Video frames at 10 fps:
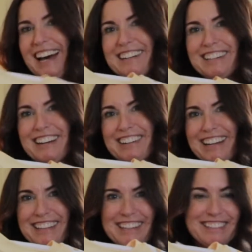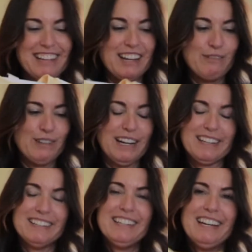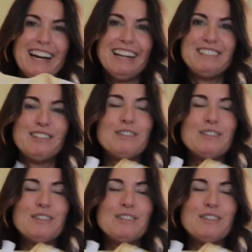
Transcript: I don't know, I think it's kind of fun. I